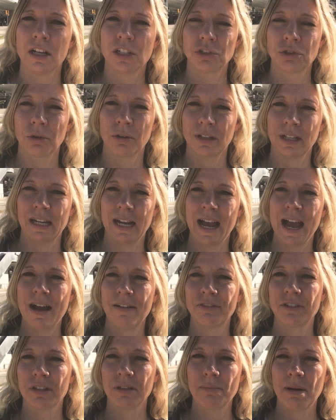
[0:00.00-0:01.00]
Shortly
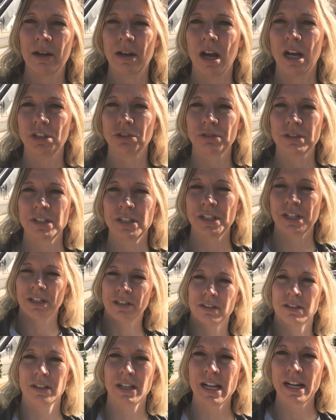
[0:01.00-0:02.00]
after, about 100
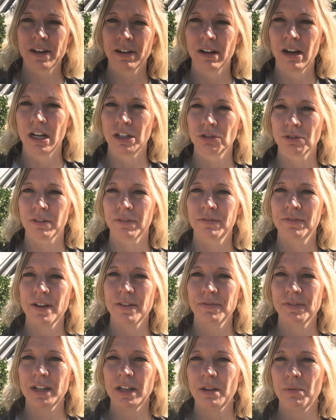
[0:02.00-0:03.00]
years later,
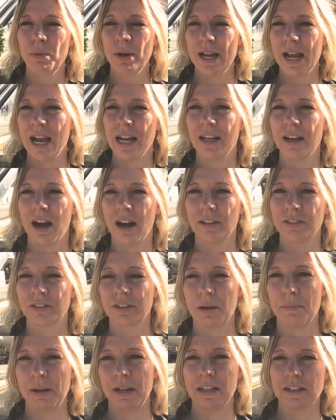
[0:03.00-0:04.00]
150, we had cars
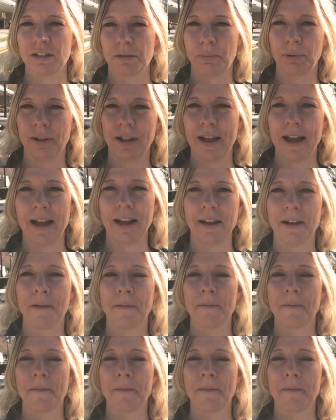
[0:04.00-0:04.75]
coming into play.